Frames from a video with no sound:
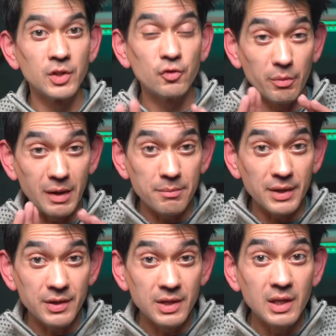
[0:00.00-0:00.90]

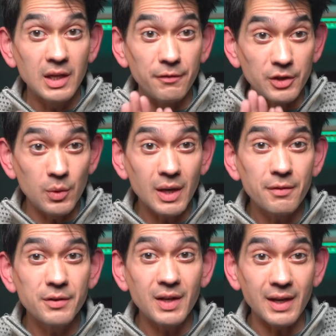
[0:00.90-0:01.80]
Remember, if you
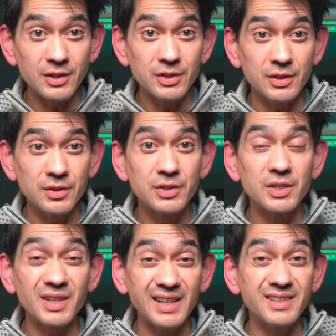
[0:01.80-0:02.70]
have an accident,
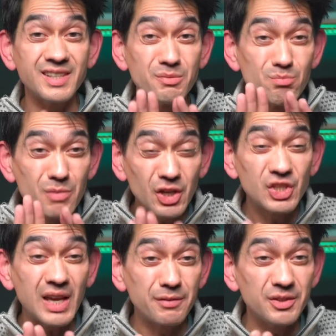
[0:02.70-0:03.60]
to collect as
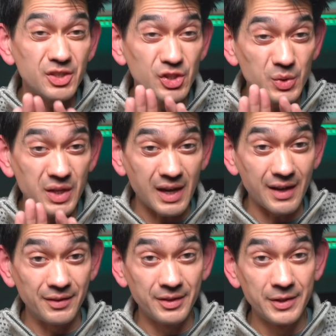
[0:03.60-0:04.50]
much evidence as you
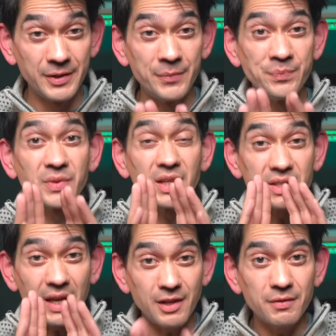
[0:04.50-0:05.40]
can.
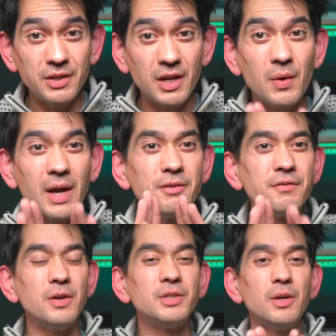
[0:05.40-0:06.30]
Take video and
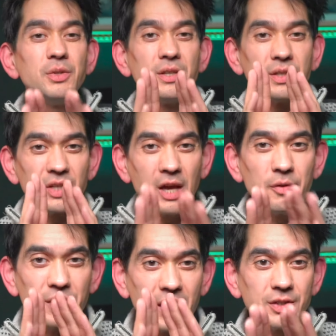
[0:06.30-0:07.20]
photos at the time
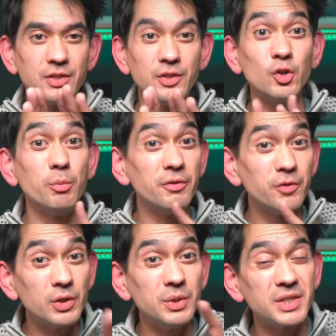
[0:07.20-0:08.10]
of the accident or
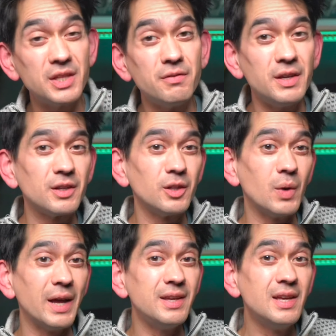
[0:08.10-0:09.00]
before you send the vehicle
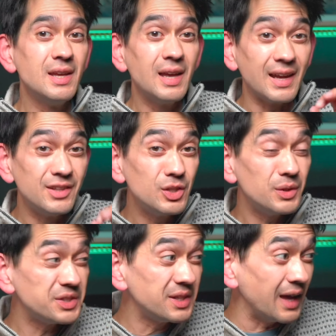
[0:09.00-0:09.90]
away, and do
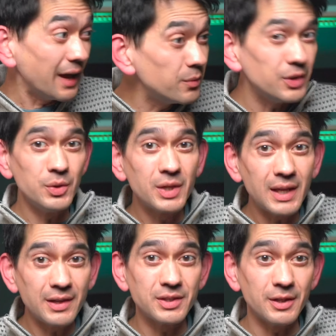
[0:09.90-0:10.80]
this again when you
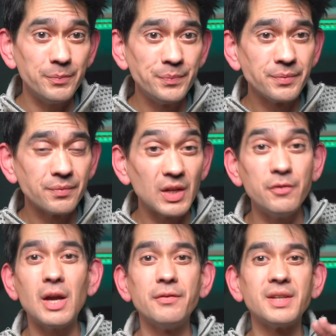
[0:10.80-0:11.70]
collect it. If
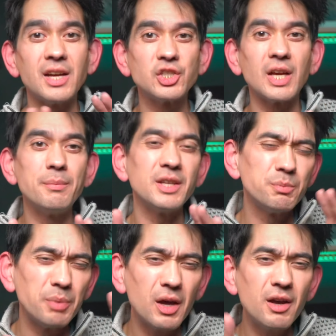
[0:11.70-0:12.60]
you have a dash cam,
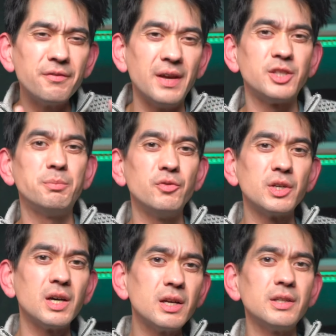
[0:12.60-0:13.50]
that's perfect, but
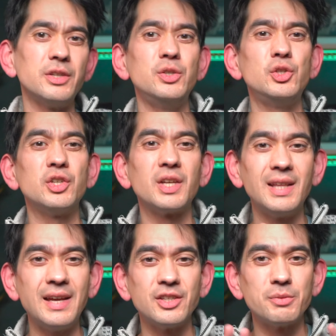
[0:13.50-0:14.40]
regardless, you should
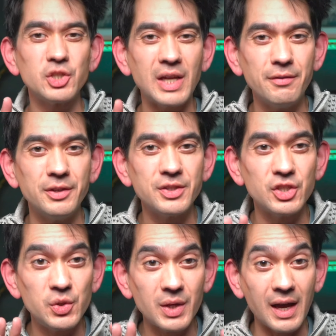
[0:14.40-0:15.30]
collect as much evidence
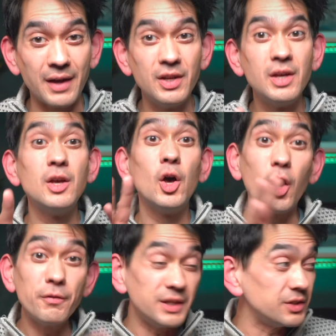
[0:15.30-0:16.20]
as you can
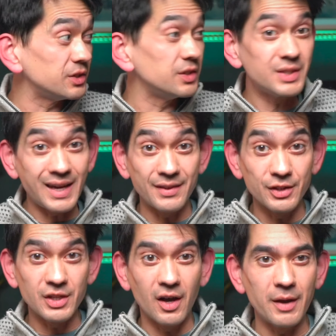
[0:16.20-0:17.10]
of the incident at
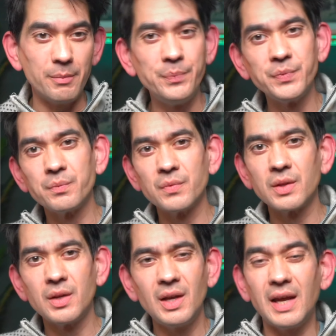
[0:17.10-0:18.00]
the time.
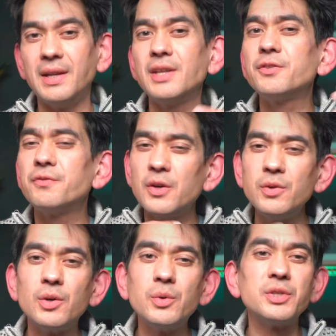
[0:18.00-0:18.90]
And as
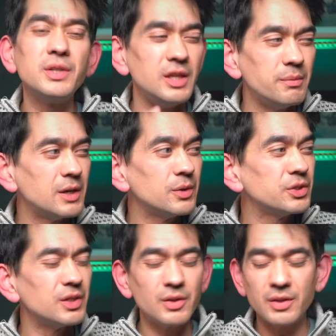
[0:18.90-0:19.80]
phone calls and
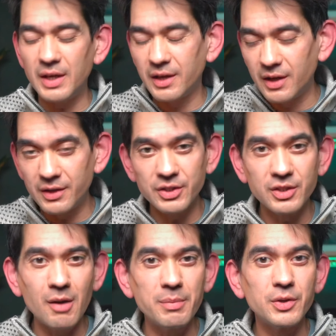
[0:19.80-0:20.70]
emails, they're gonna
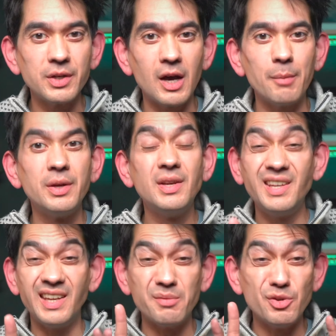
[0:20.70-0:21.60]
start building up,
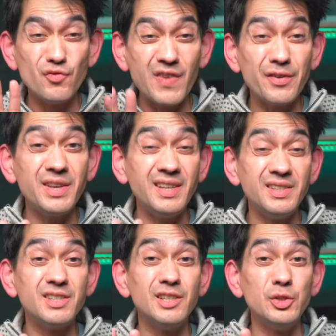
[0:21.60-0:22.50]
it can be very
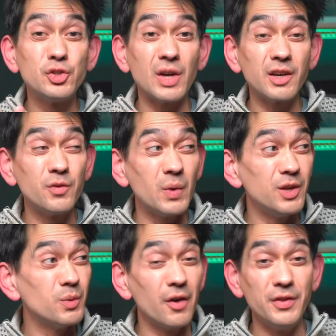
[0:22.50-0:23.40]
easy to lose track of where
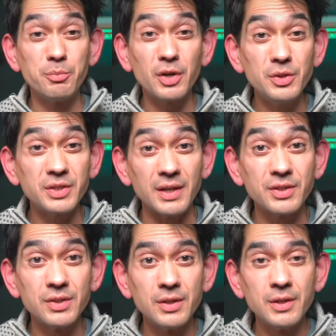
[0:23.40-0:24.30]
you are in the
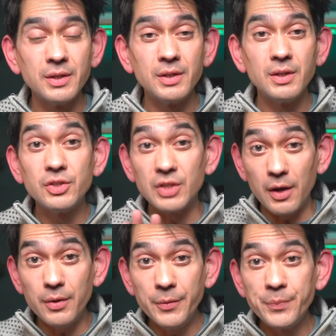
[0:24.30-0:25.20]
process.
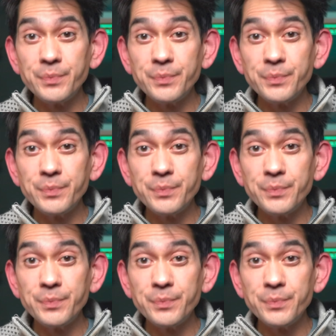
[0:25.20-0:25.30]
So,